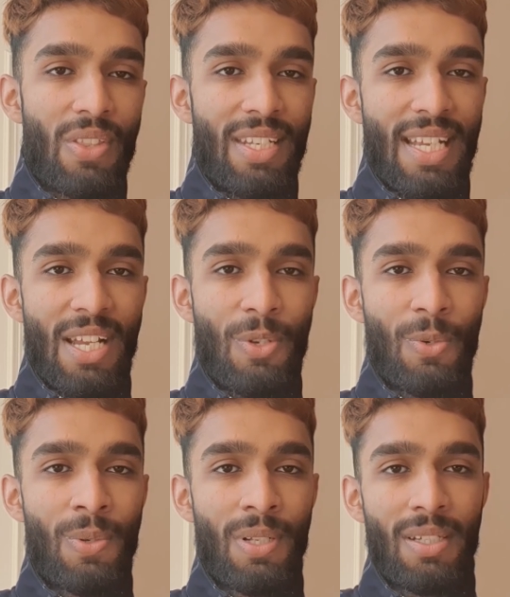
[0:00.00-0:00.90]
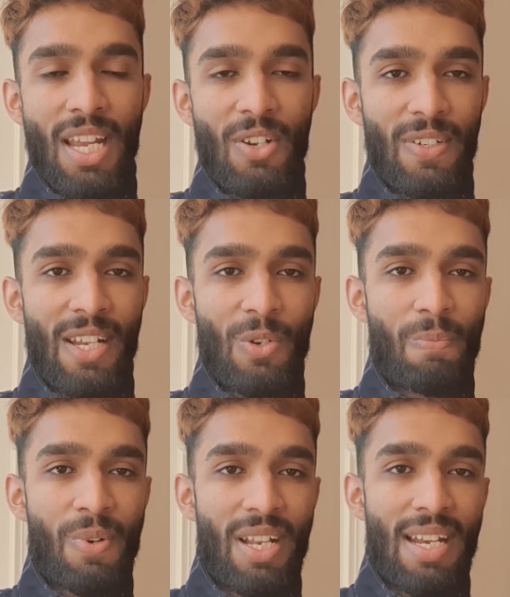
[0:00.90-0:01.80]
the dyno, get your
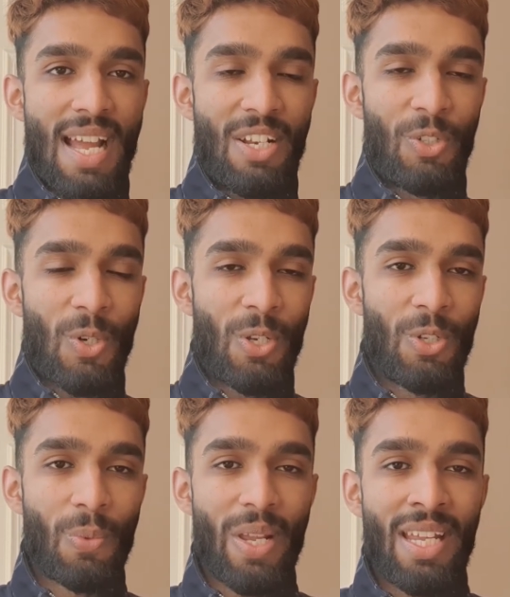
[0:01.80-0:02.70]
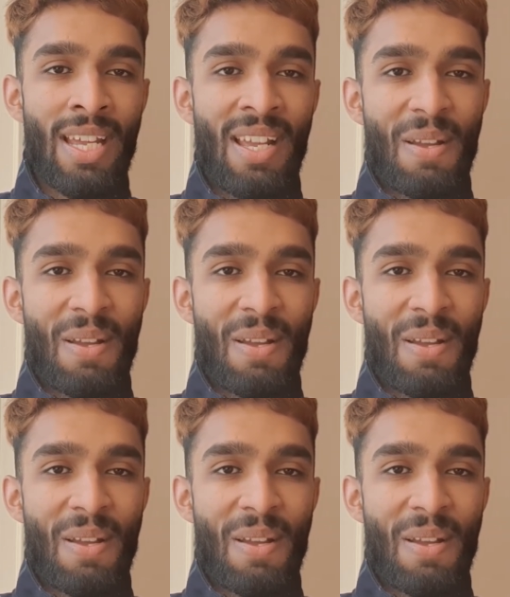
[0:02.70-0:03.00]
dyno print, and you're on your way.